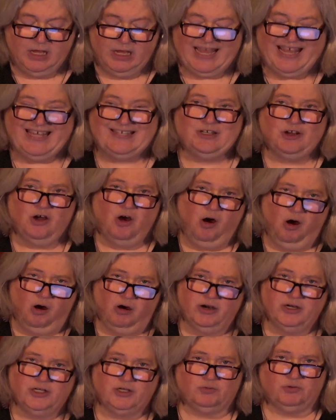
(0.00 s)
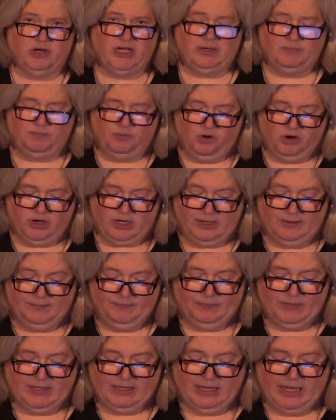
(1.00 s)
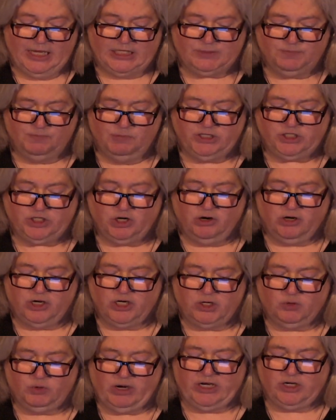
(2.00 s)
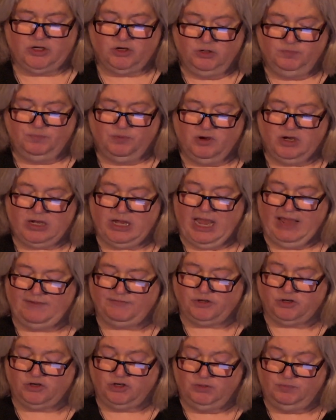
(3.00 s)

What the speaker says: It's hard to write a book. It's much harder to write good book after good